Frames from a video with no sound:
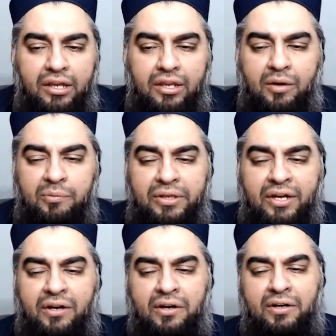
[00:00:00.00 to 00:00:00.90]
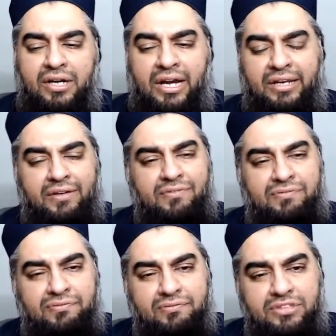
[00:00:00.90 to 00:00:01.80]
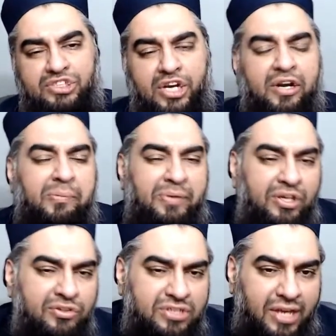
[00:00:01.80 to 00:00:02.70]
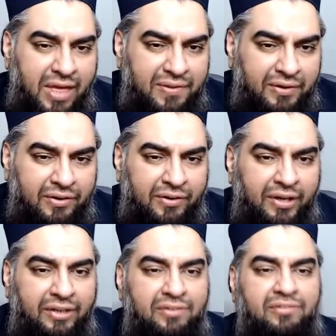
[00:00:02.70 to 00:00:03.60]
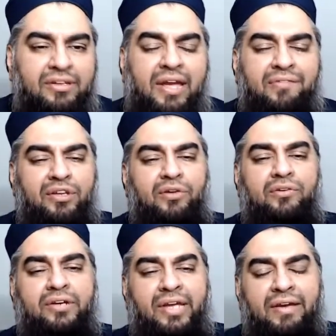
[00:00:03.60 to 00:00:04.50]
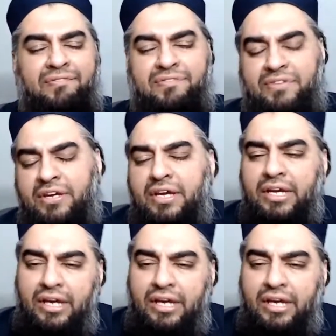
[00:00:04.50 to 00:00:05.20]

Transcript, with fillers: you know, we all kind of shared a meal together and gave a little gift